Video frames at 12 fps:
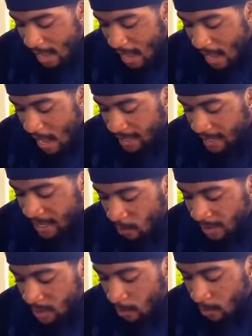and
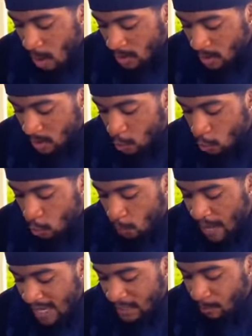hearing the multitude
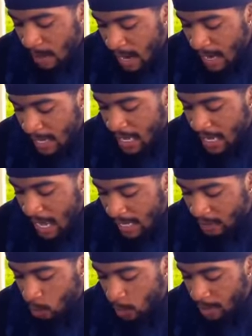pass by, he asked
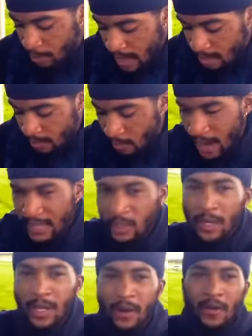what it meant, right? So he
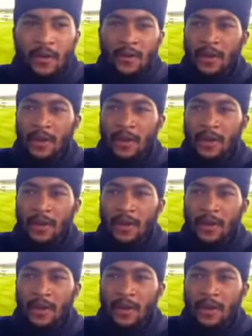heard